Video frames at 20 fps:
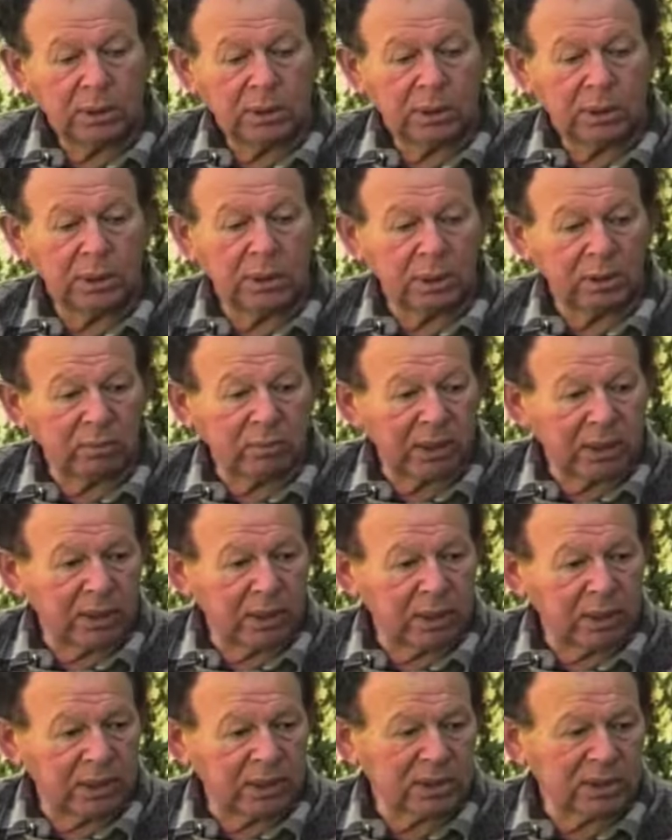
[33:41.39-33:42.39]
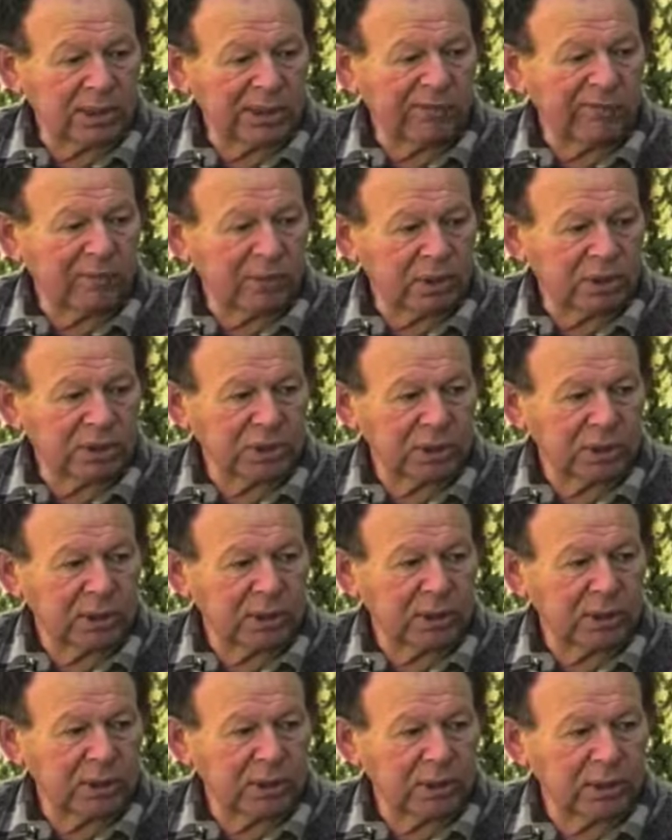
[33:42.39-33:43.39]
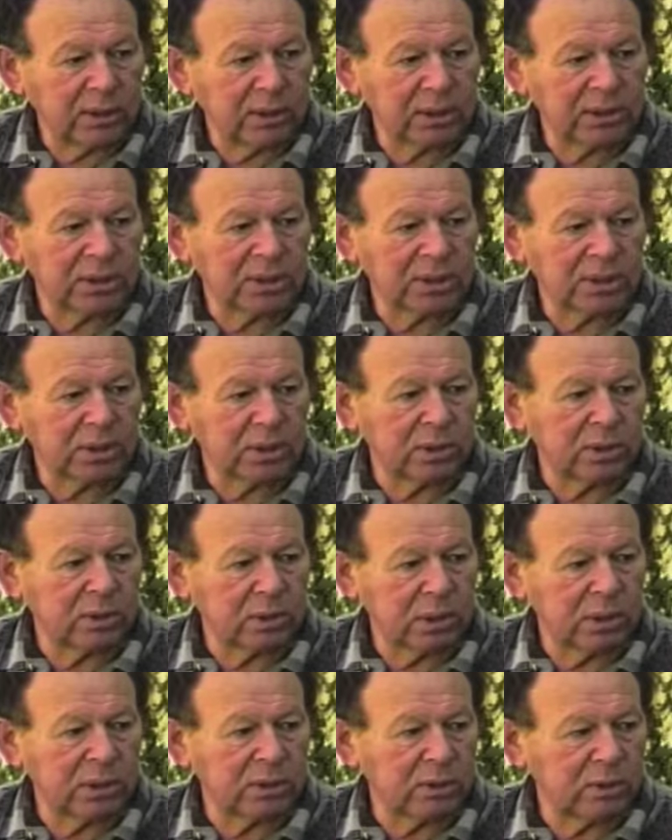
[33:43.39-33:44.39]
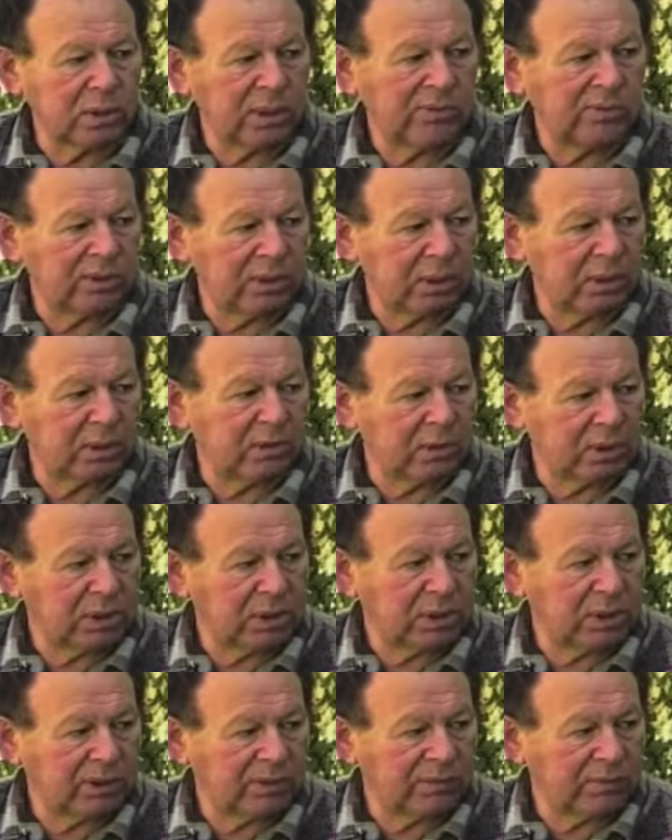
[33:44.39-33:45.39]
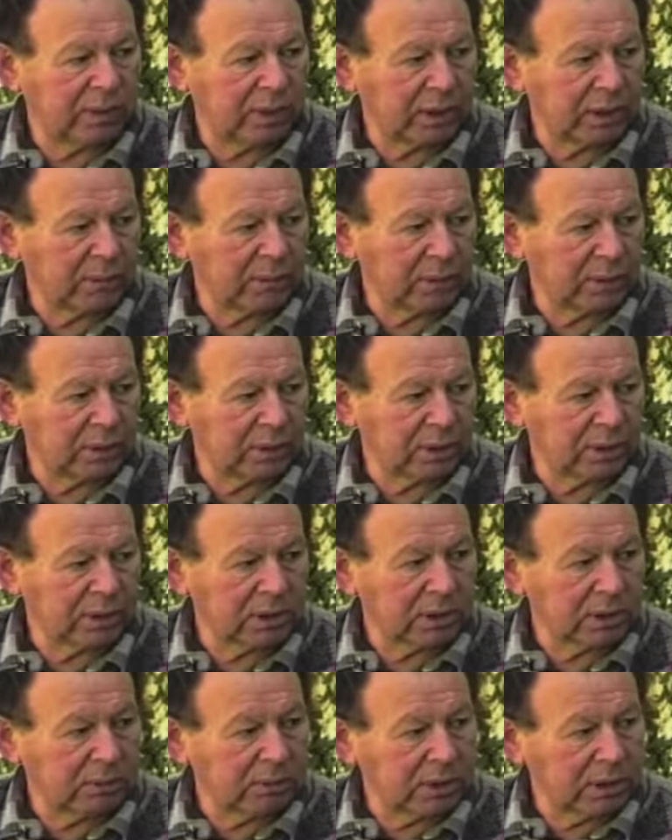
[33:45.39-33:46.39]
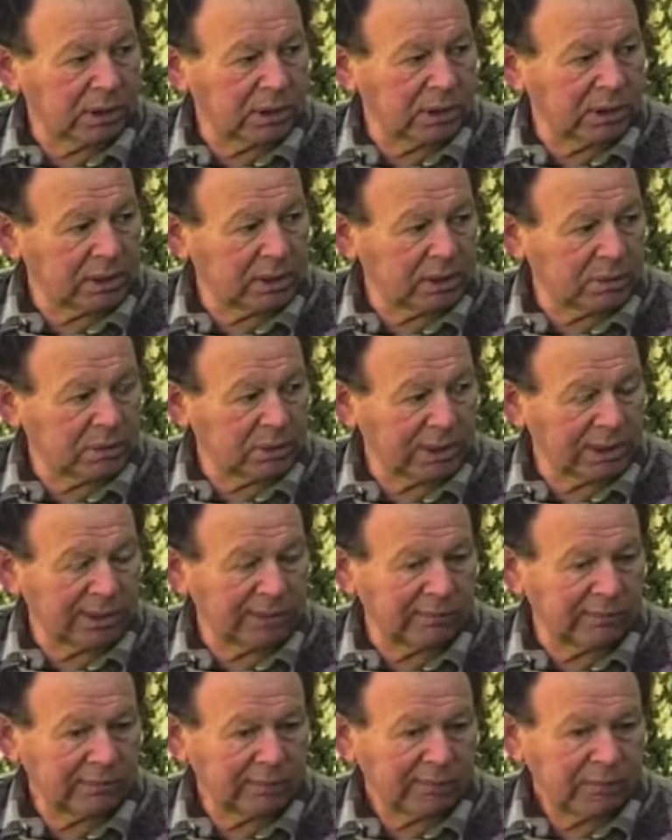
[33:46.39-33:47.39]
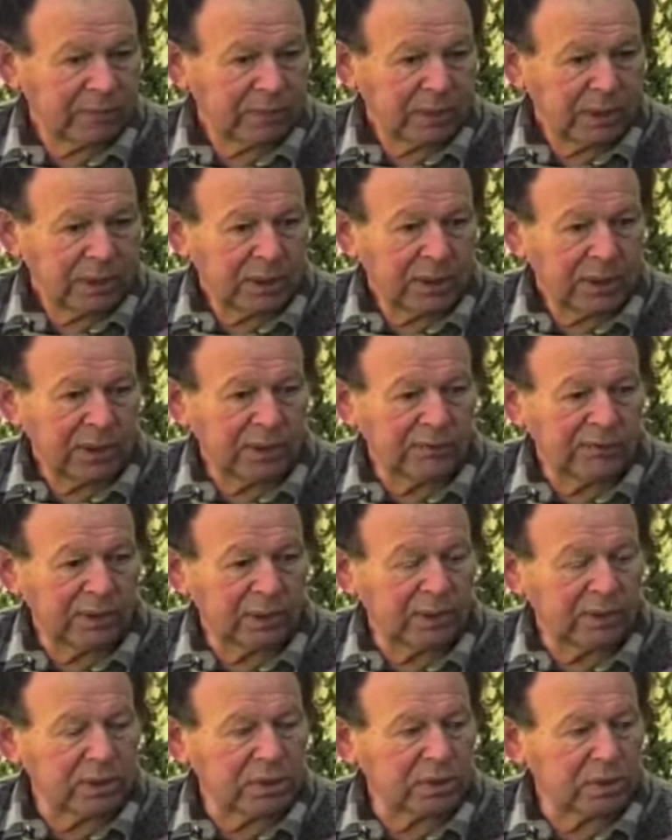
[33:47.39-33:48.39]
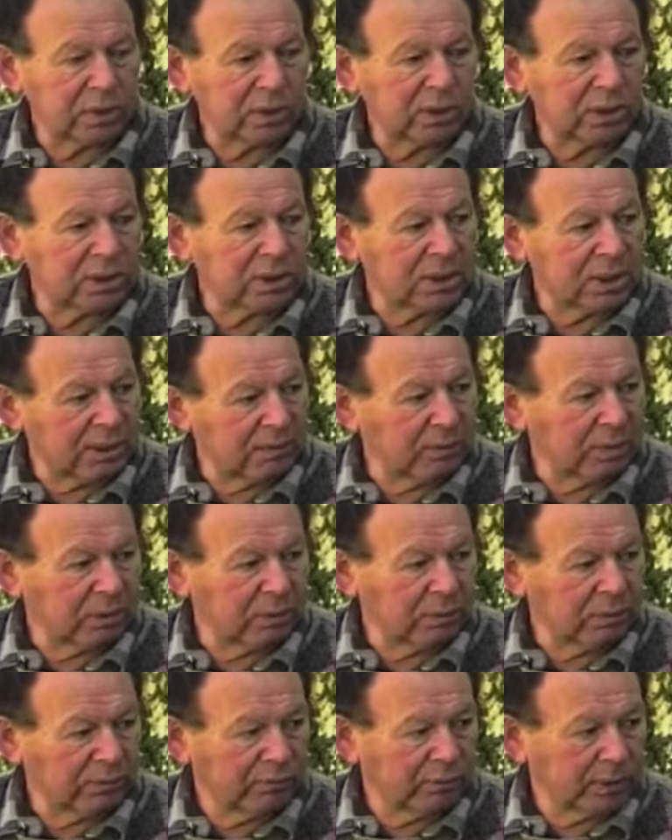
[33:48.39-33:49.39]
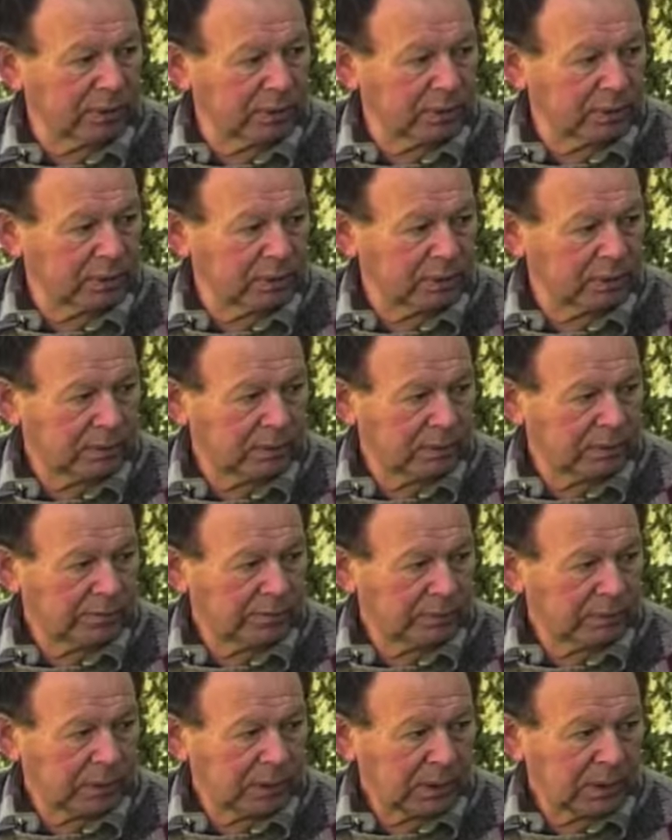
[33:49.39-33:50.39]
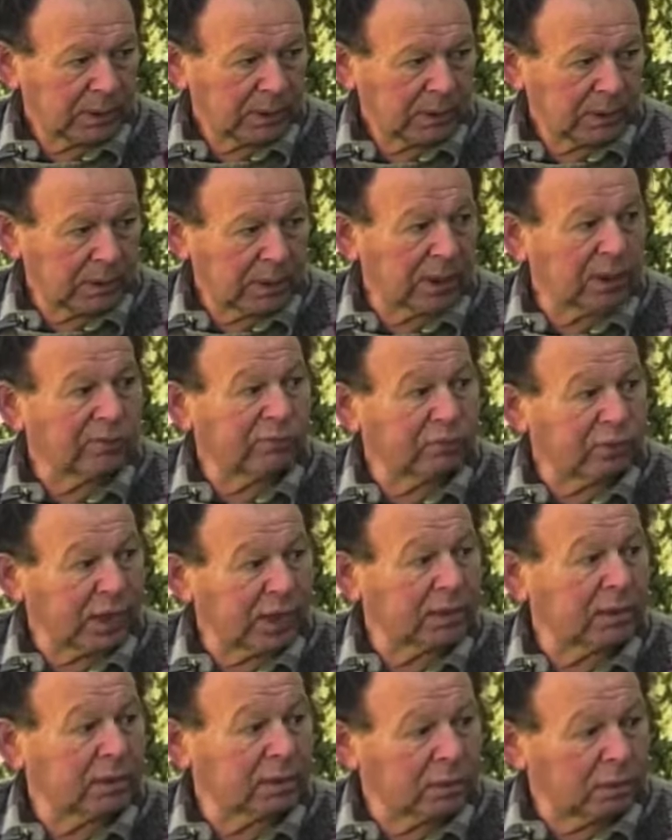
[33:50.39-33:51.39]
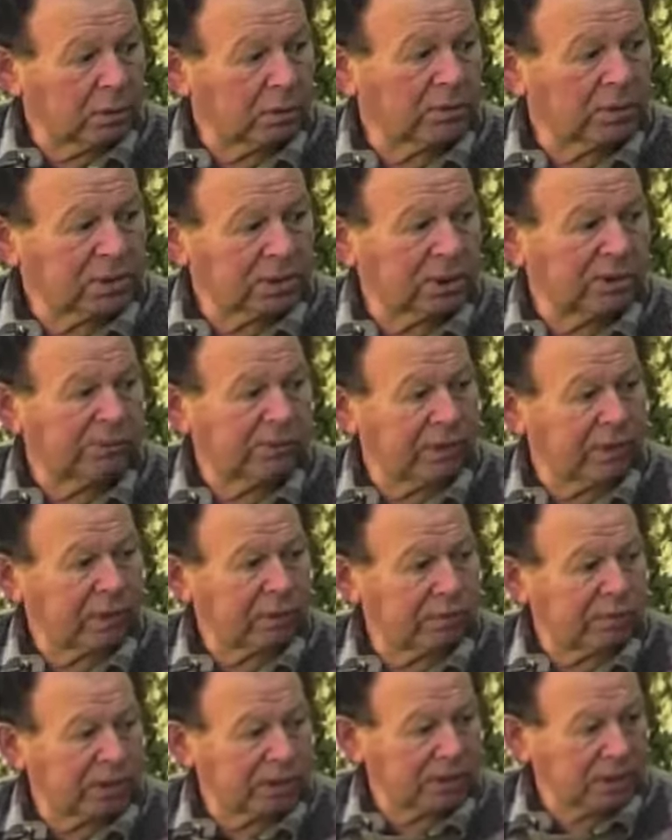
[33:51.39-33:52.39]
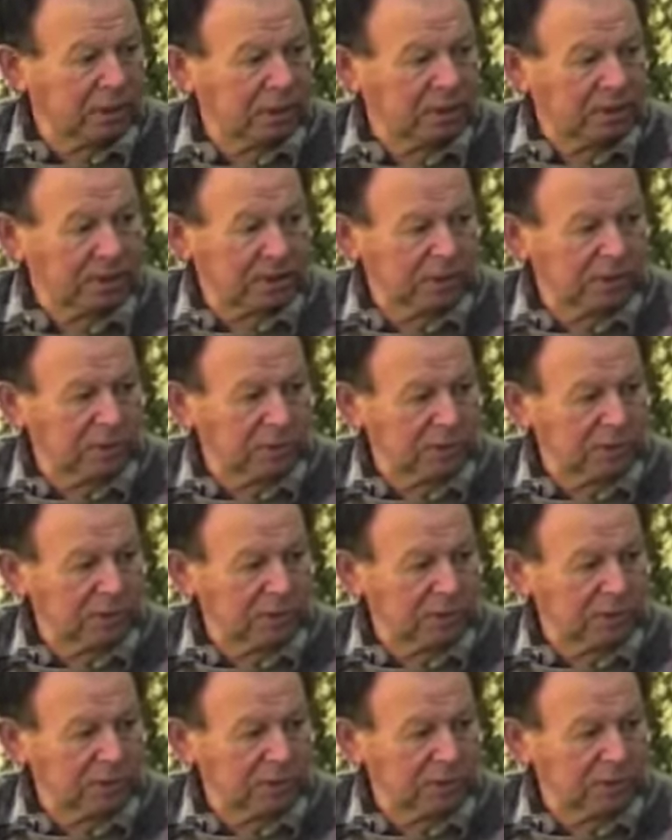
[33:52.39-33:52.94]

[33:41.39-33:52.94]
In the Middle East, unfortunately, this is not going to have any immediate effect, because in the Middle East we have a very strong Islamic movement that frightened Gorbachev very much also